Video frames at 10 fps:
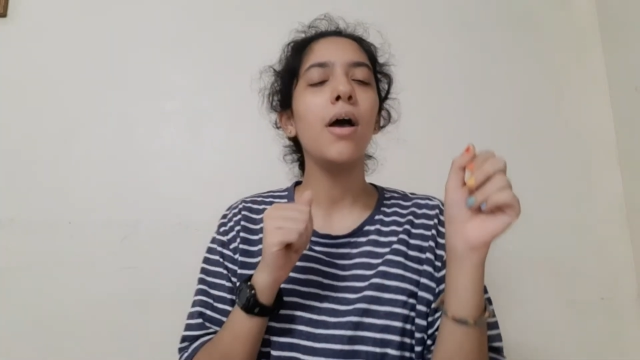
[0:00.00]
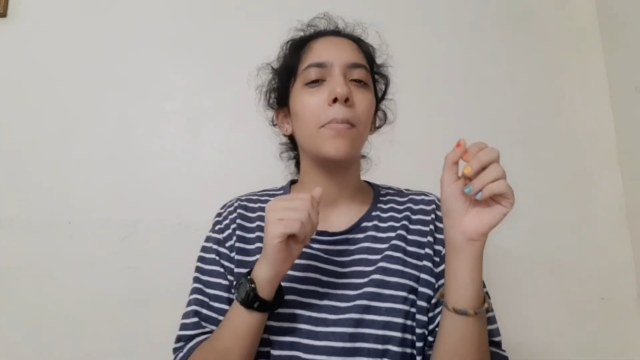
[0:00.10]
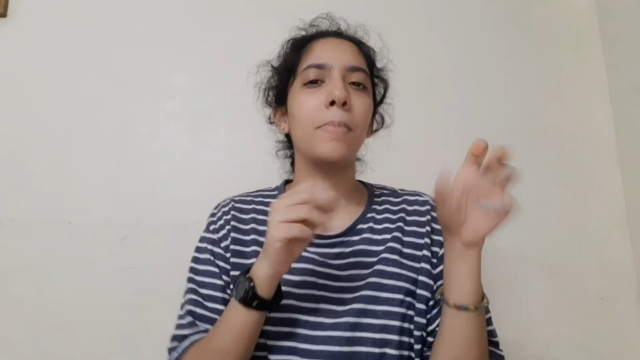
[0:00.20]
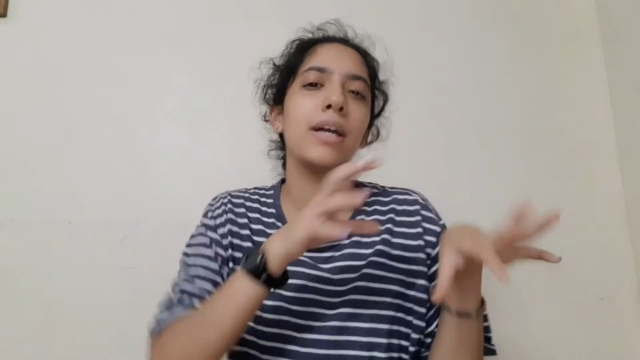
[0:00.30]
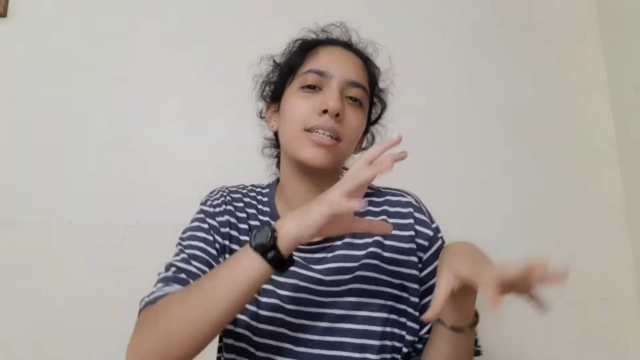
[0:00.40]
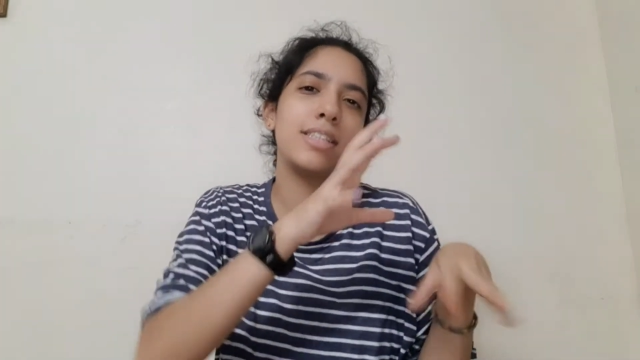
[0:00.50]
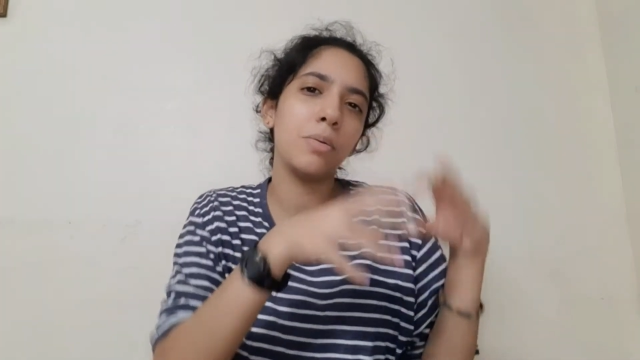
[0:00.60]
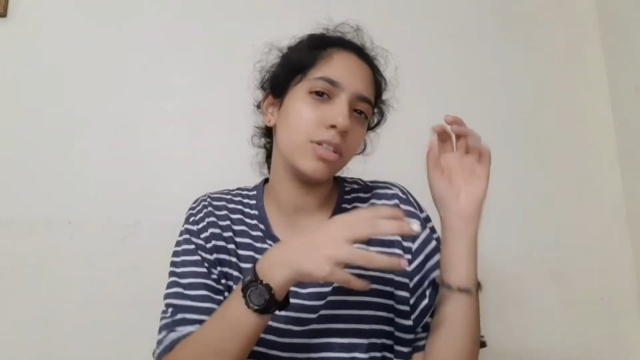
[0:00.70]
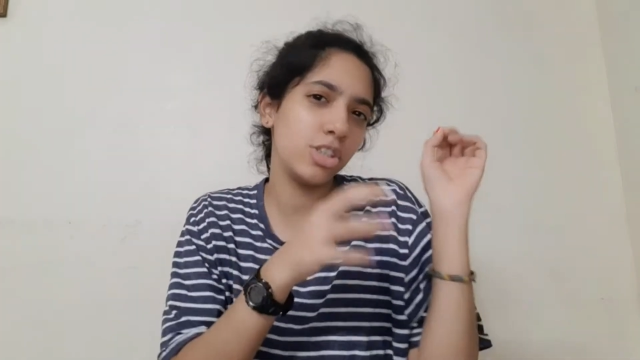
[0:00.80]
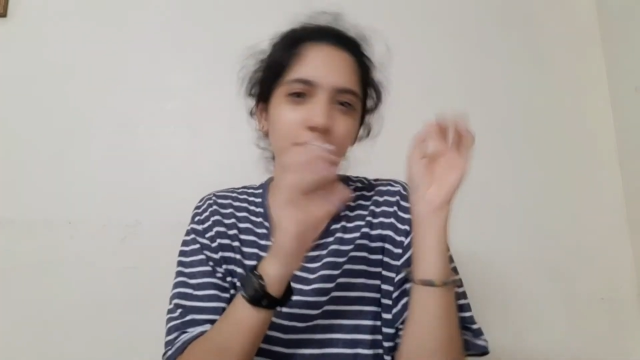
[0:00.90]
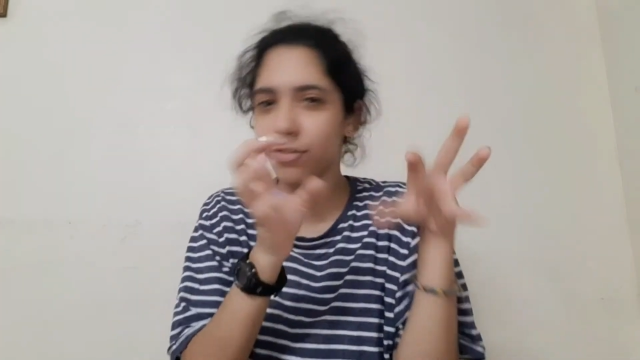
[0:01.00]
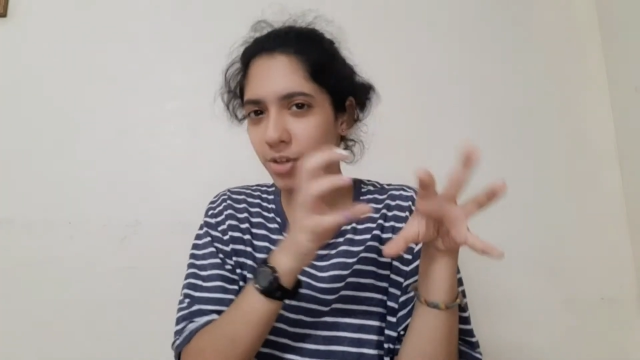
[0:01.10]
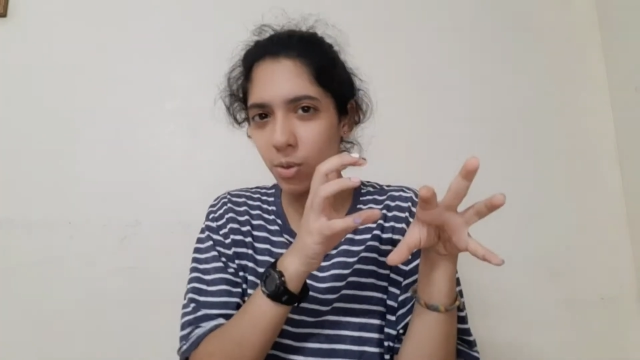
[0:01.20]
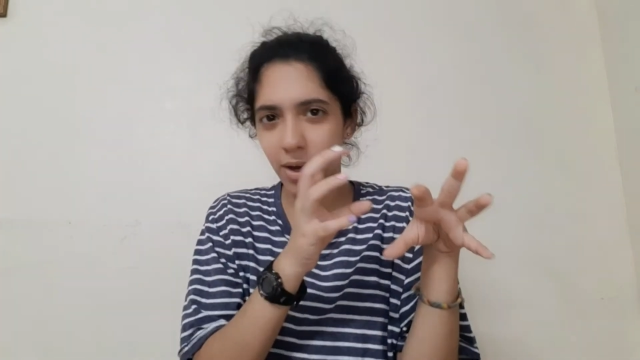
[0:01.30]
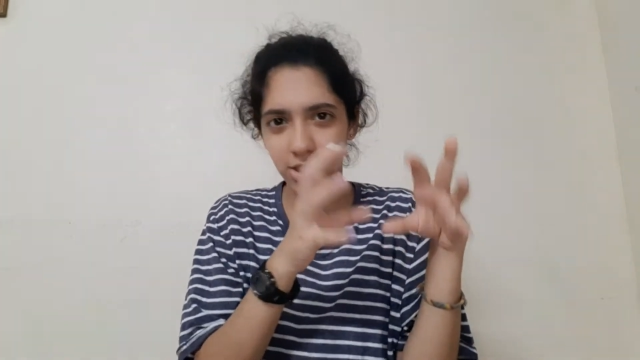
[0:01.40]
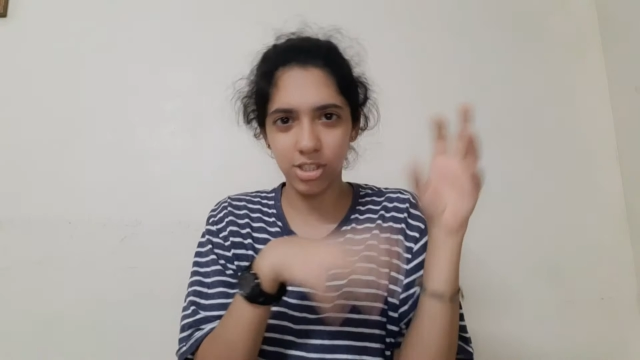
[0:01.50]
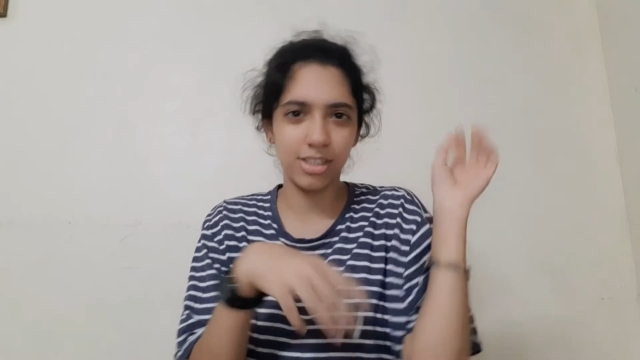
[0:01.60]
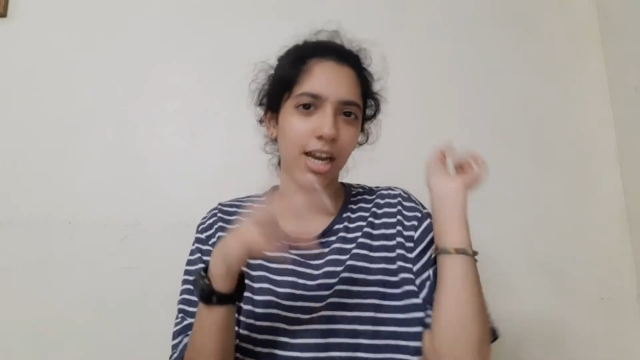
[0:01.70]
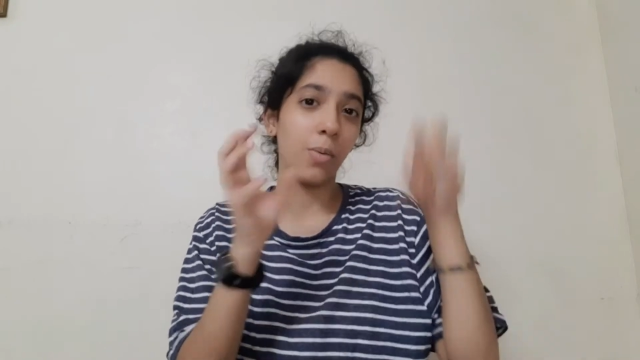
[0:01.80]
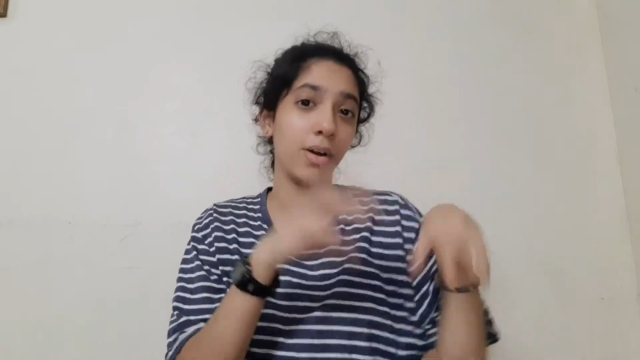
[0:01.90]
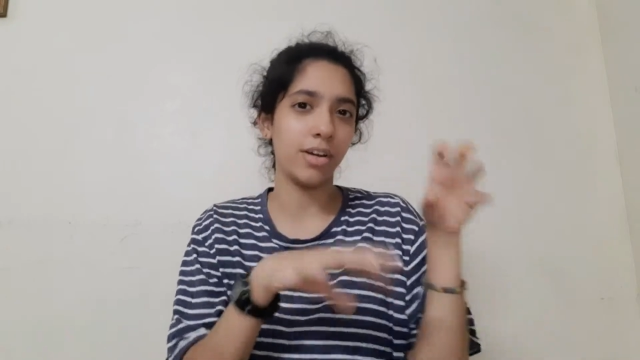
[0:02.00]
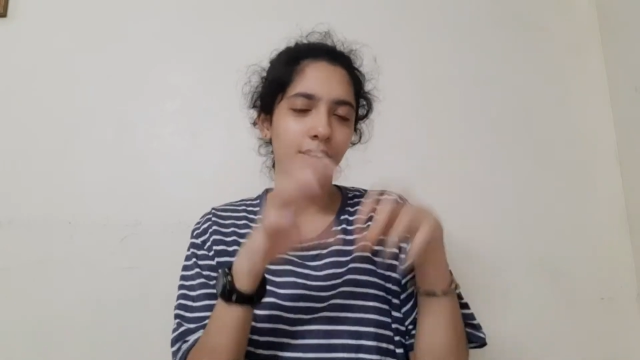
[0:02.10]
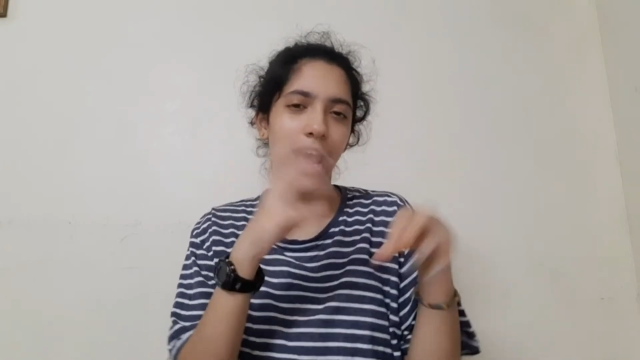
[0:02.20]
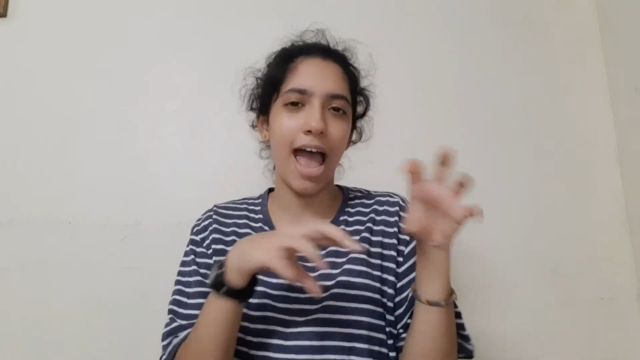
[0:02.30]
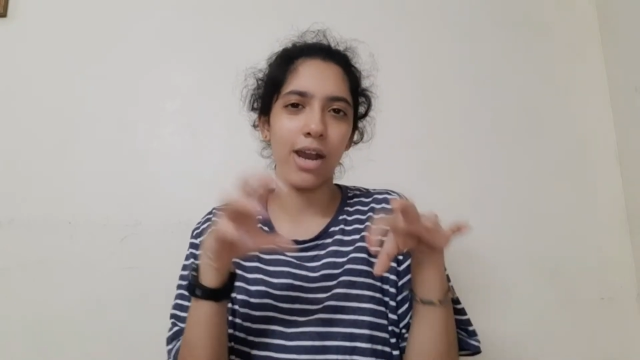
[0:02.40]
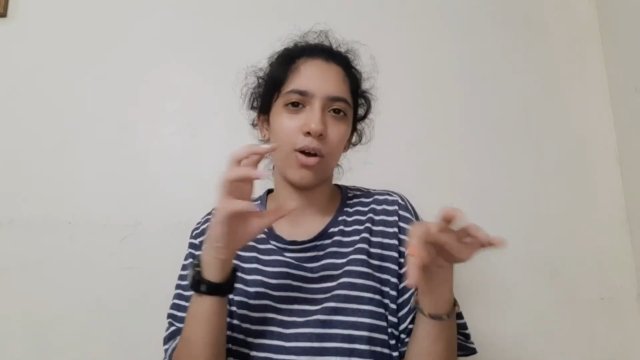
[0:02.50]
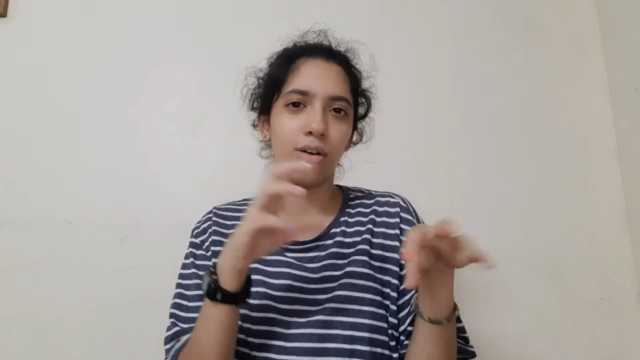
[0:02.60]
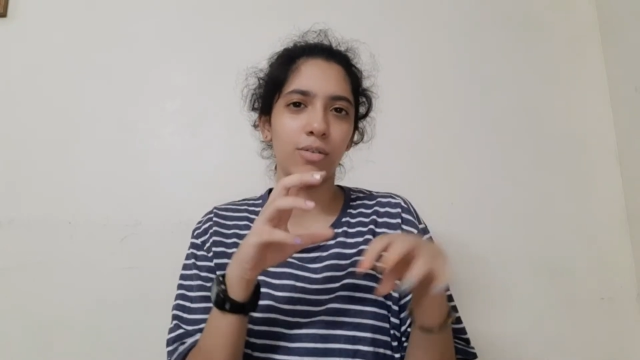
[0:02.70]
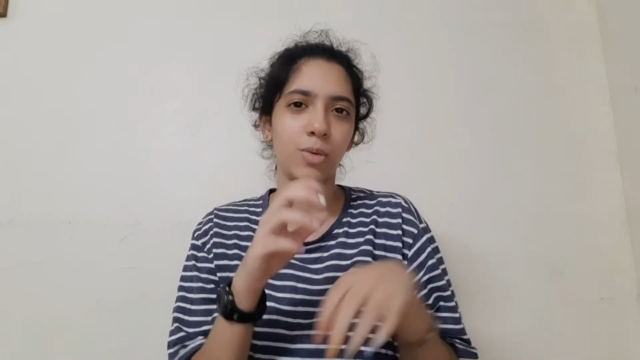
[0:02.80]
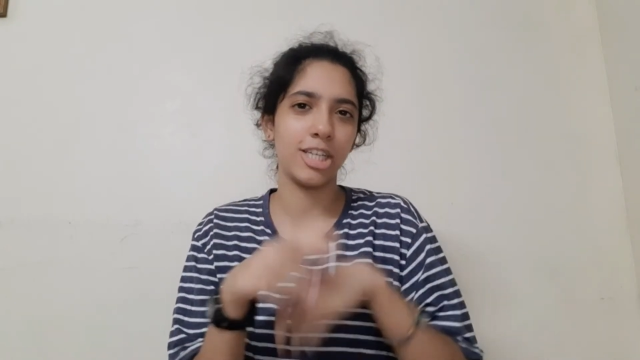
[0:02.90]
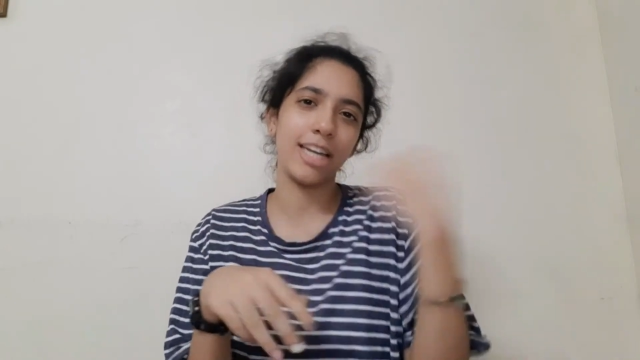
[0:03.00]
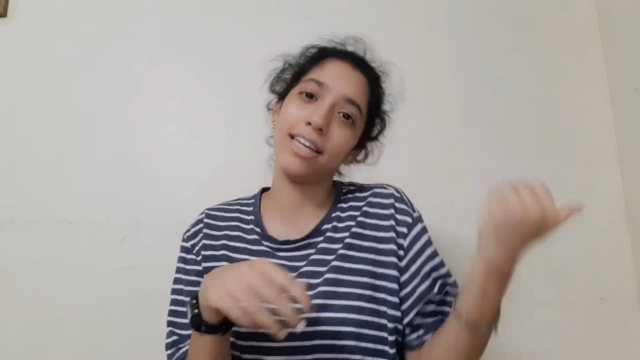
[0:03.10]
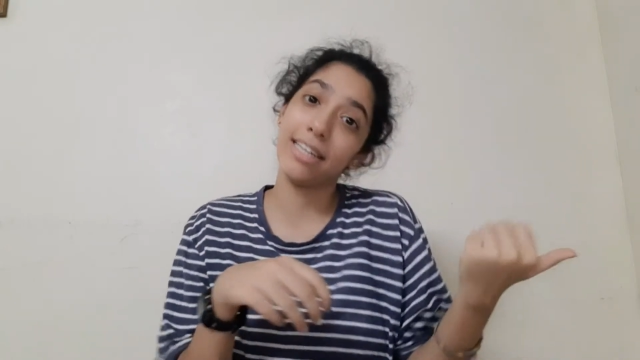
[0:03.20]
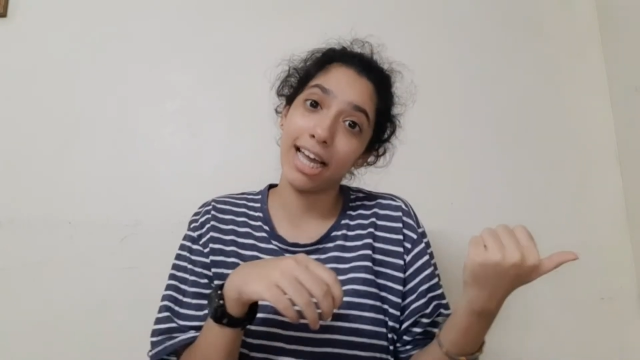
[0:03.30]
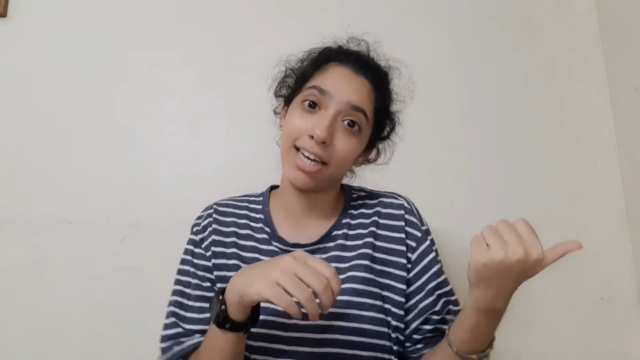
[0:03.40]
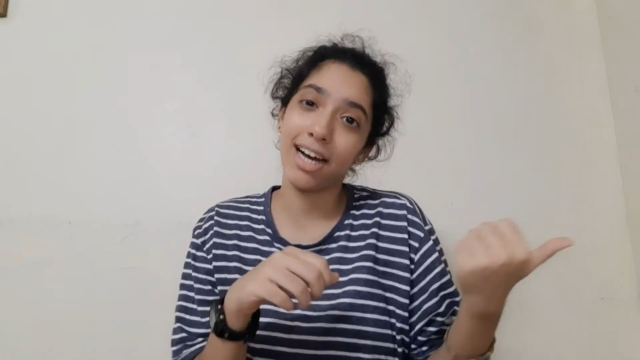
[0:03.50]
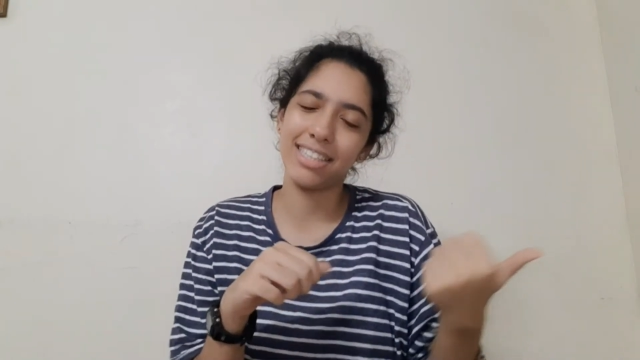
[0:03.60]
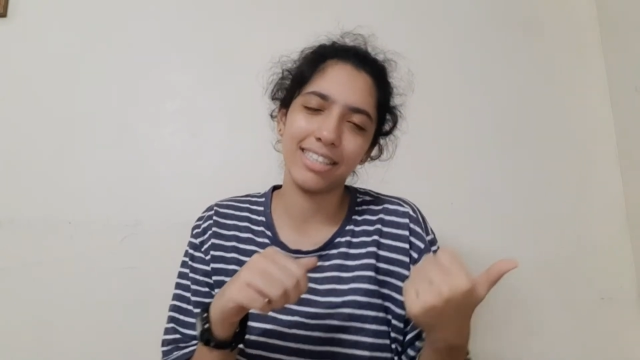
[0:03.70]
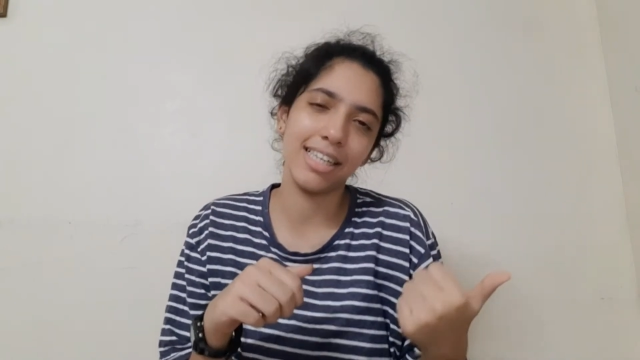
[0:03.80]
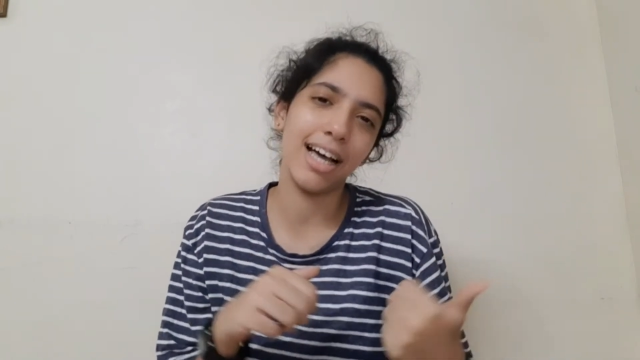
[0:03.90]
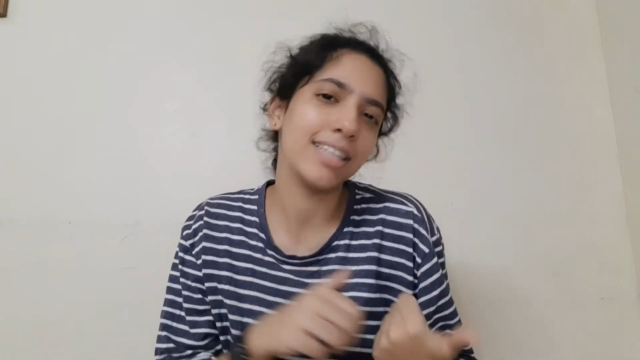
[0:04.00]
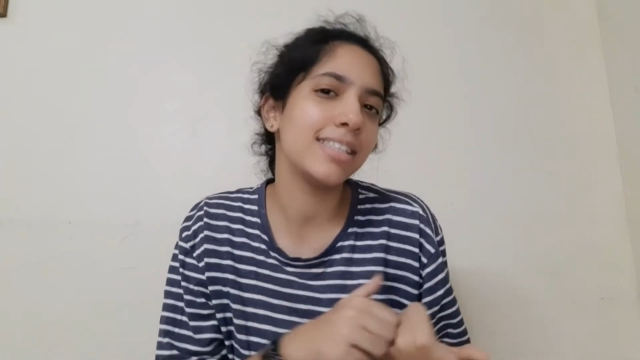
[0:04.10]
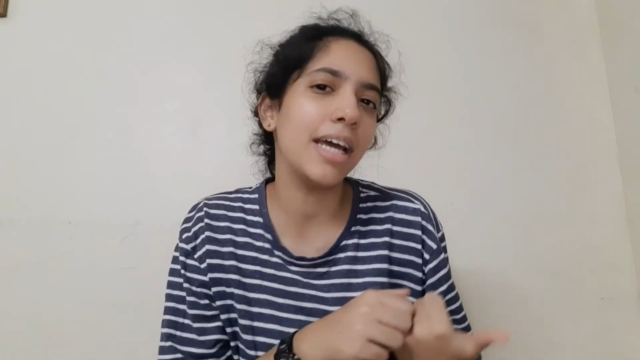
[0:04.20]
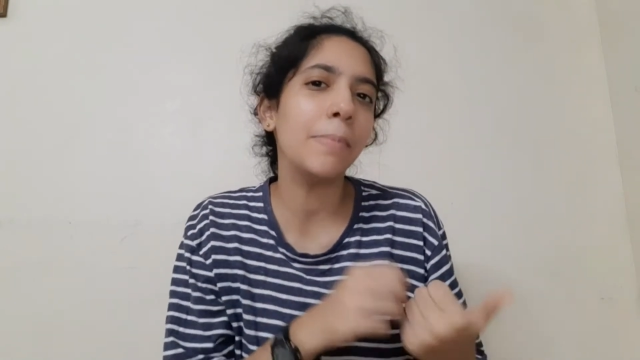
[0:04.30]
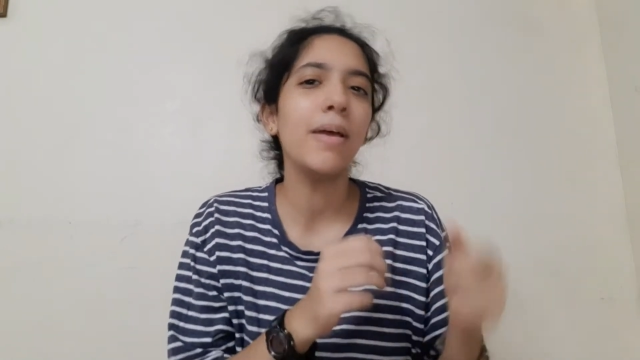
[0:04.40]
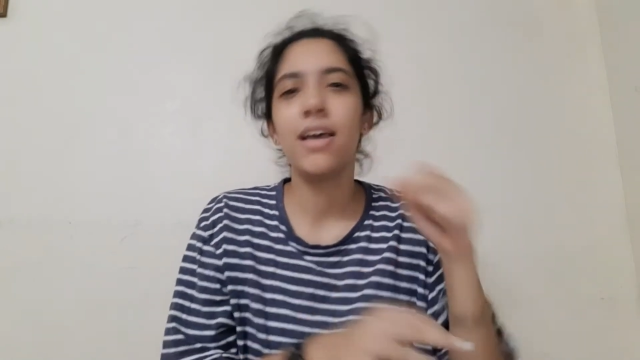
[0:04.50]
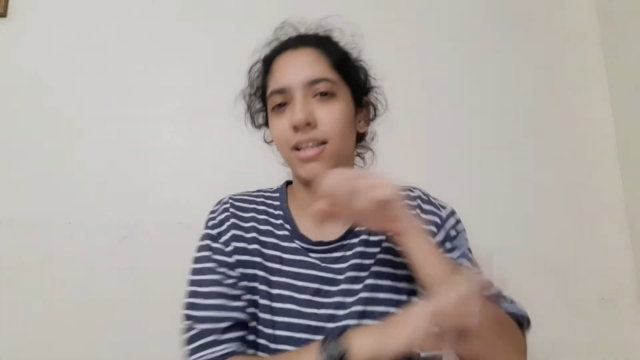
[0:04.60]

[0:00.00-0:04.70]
because there were just a few questions that I wanted to add on which I didn't get to answer last time